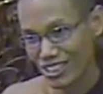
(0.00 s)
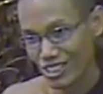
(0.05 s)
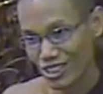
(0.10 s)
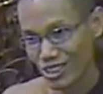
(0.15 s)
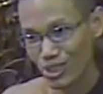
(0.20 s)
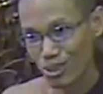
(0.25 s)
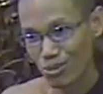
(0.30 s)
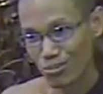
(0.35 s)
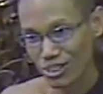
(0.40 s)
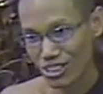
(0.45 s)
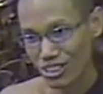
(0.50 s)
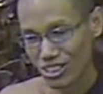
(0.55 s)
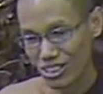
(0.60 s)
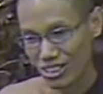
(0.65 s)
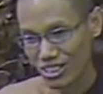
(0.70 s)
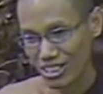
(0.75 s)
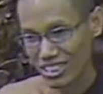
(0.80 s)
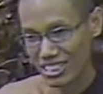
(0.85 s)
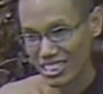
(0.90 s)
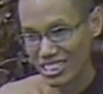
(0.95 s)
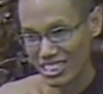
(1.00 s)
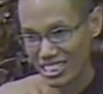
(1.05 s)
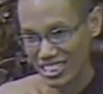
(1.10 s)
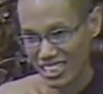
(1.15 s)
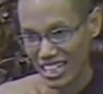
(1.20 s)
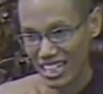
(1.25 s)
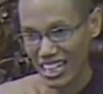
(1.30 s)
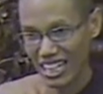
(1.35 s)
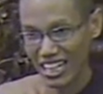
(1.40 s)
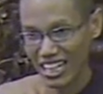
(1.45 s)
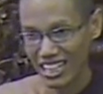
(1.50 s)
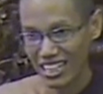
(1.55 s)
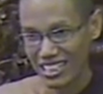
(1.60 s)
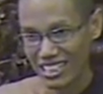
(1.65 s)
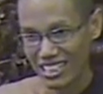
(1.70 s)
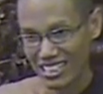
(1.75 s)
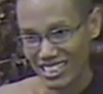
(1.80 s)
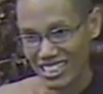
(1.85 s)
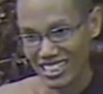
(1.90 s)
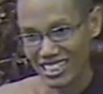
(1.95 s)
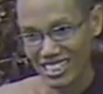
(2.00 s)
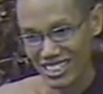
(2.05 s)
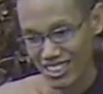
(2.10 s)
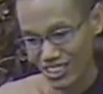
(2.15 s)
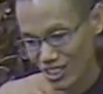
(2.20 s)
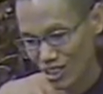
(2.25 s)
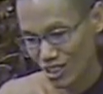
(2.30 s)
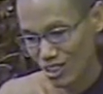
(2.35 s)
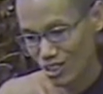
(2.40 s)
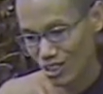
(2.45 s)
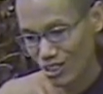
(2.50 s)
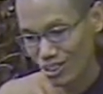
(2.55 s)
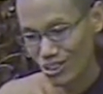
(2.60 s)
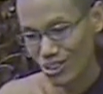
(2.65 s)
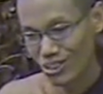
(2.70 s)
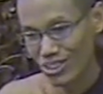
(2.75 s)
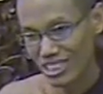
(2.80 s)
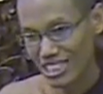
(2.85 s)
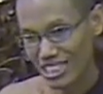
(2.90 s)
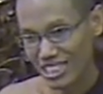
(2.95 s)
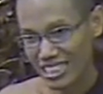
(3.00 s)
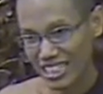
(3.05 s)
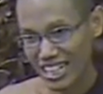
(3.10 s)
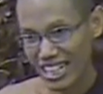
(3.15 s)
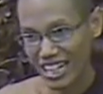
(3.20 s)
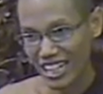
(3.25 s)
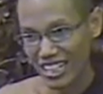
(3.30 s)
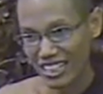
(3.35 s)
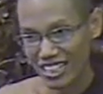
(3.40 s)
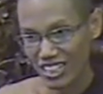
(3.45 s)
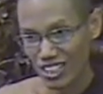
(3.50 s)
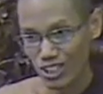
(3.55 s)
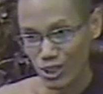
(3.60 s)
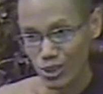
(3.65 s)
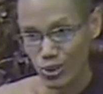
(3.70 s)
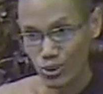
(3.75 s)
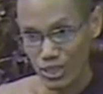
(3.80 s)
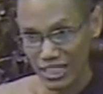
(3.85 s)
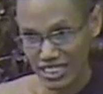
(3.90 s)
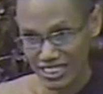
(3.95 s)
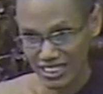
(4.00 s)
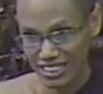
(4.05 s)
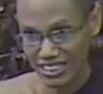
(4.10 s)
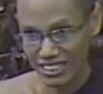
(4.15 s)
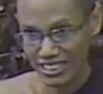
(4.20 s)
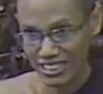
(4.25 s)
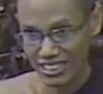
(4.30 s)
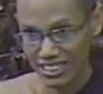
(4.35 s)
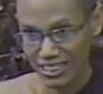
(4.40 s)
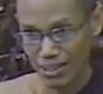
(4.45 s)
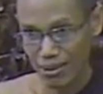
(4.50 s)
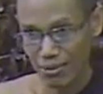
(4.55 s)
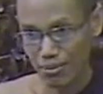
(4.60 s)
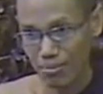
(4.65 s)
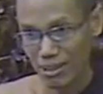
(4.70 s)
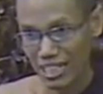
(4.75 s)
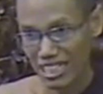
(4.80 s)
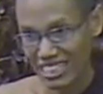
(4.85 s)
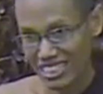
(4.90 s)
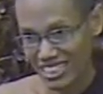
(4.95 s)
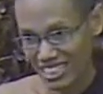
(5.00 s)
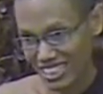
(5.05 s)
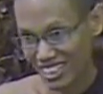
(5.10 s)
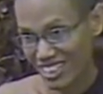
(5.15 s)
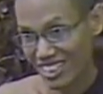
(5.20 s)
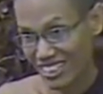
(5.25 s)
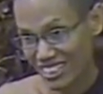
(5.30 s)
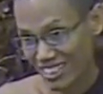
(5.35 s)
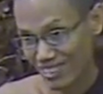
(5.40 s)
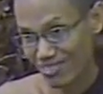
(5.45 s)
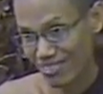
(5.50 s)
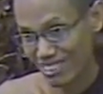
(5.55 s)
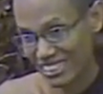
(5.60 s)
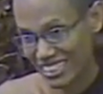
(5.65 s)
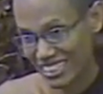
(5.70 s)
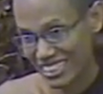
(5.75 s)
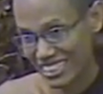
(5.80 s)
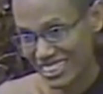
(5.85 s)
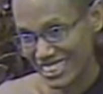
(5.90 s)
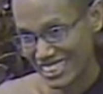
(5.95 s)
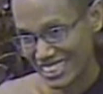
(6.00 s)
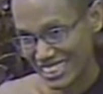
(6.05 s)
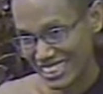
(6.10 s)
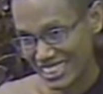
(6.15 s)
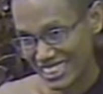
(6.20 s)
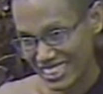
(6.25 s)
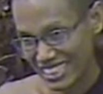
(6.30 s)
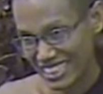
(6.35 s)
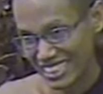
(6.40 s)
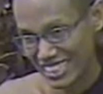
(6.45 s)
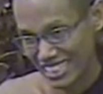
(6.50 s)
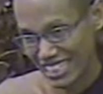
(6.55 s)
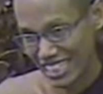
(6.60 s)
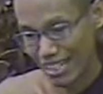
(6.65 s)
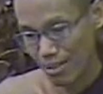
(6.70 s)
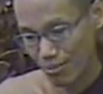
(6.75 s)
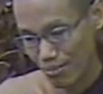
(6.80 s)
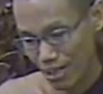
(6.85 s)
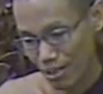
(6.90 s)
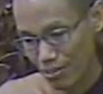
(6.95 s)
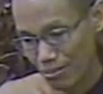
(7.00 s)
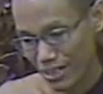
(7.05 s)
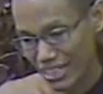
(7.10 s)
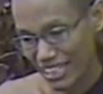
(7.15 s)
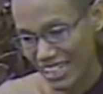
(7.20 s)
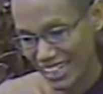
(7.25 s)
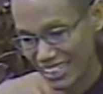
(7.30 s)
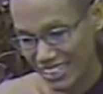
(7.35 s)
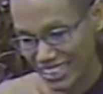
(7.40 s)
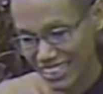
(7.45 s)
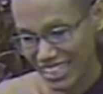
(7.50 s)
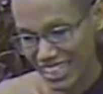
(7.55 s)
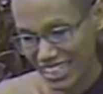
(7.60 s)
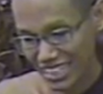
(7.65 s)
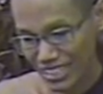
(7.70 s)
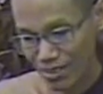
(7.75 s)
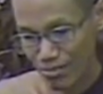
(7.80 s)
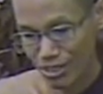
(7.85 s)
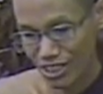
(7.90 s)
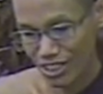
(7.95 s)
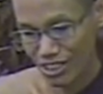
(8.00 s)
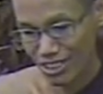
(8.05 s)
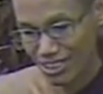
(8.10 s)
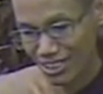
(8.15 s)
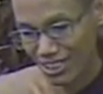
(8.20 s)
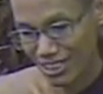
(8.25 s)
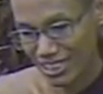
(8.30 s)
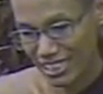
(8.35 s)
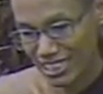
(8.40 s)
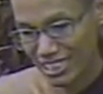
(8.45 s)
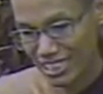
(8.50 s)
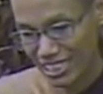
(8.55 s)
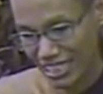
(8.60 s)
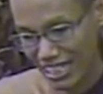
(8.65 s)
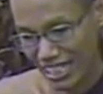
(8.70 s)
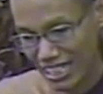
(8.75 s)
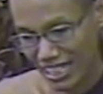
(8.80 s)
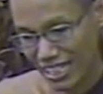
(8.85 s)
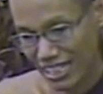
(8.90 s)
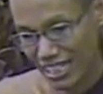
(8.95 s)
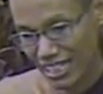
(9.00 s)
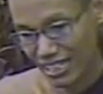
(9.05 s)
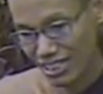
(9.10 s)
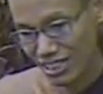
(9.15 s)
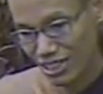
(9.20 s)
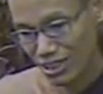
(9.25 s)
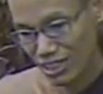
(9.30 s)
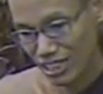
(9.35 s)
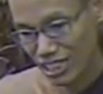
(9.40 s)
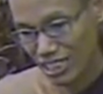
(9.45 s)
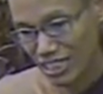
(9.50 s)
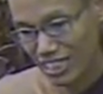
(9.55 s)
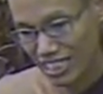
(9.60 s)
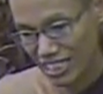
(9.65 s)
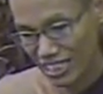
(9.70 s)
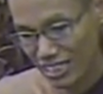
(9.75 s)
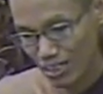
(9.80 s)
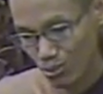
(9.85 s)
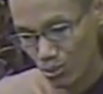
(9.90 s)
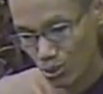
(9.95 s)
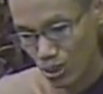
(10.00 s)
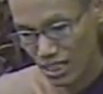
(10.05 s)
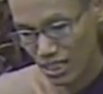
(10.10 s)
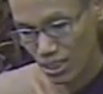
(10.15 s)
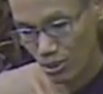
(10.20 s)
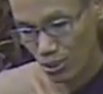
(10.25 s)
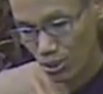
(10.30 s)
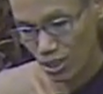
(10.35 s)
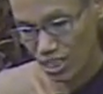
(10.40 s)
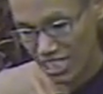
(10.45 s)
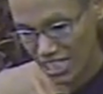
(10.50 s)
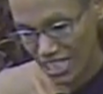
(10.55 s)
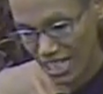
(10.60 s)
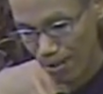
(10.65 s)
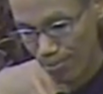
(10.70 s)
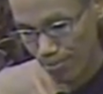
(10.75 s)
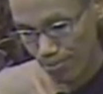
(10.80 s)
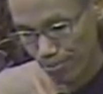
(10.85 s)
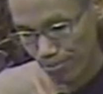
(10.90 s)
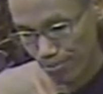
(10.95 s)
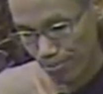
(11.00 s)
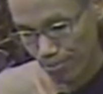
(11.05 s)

So because of this, uh, that is also considered knowing penetratively yeah, maybe like that. Because of this, uh, associated with wisdom.